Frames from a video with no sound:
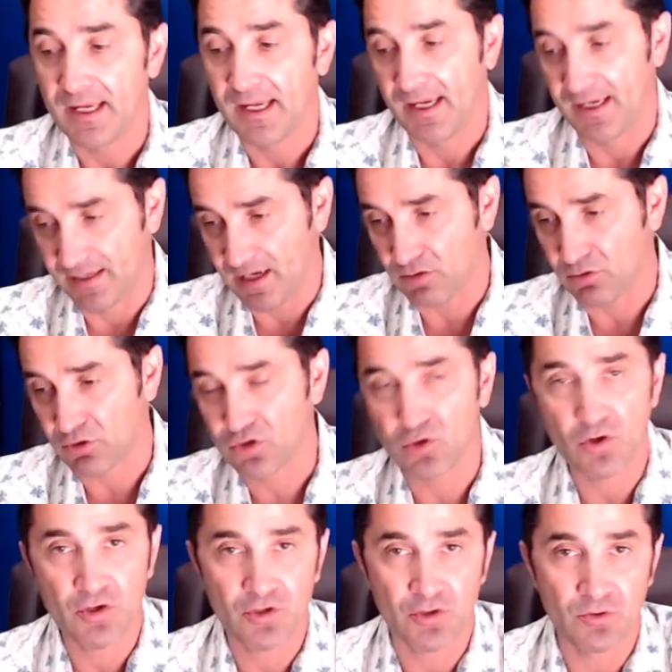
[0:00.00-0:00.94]
and now
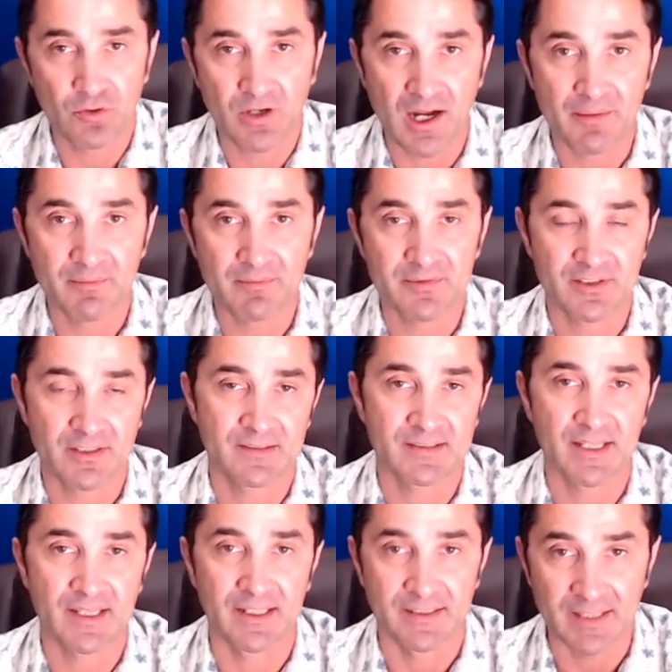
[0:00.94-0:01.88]
shoigu comes and
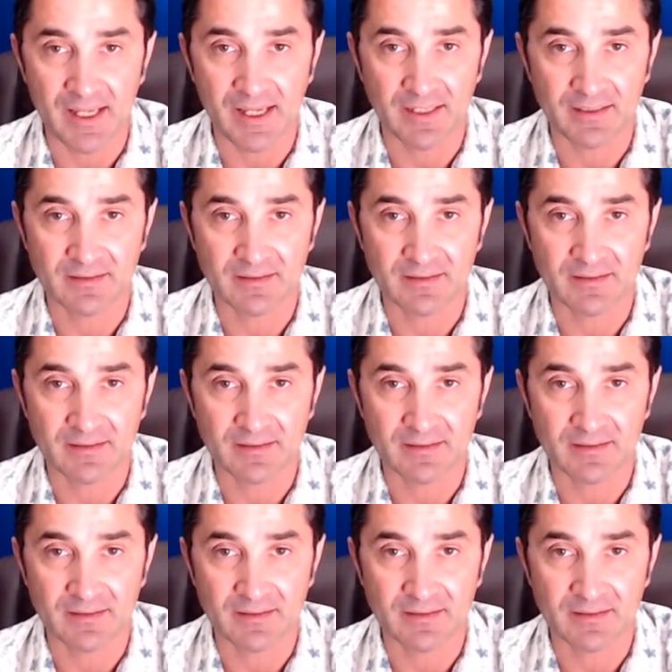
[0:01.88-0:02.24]
say that